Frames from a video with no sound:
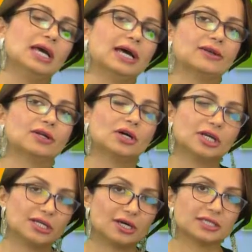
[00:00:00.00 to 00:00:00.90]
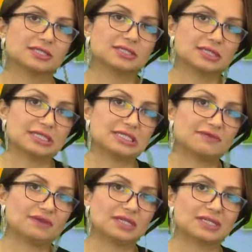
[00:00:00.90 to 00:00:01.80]
and are highlighted in a
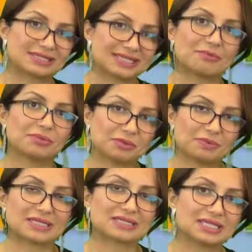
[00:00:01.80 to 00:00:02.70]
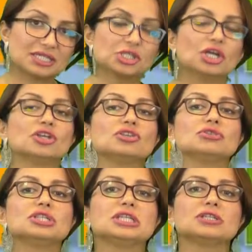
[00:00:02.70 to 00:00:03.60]
given in a sample passage.
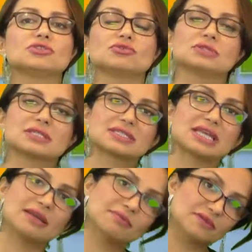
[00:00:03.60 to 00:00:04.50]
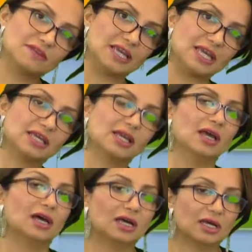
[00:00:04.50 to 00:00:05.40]
You need to do the same thing
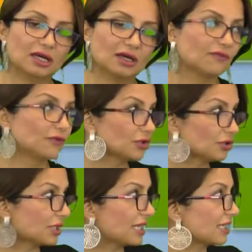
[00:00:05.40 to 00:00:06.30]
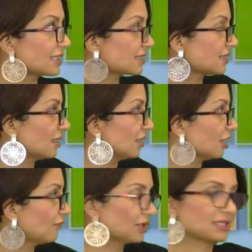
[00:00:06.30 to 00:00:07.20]
uh, for your next, uh,
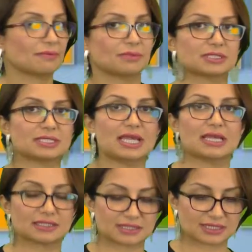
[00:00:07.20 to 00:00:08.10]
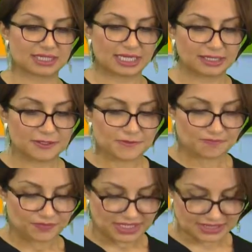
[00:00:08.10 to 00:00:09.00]
like for example, texts. And
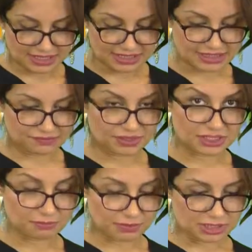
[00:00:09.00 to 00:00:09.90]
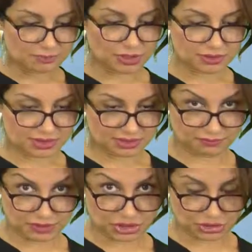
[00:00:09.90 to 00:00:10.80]
as an activity, please pause the
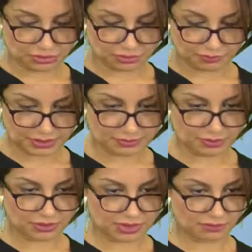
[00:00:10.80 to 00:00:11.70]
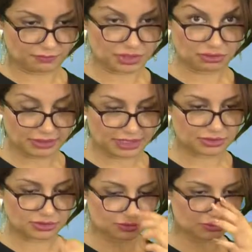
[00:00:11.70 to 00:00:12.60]
video, please pause the video
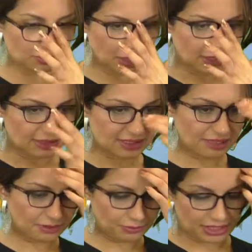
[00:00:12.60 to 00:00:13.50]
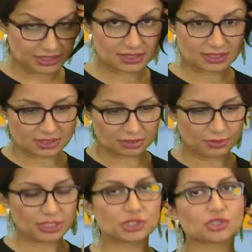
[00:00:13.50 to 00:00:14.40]
and do the sample practice test on
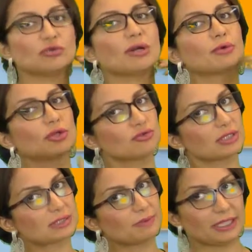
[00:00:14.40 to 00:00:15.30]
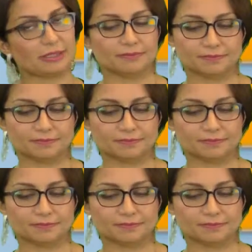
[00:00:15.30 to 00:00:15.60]
page. Two, I'm going to explain.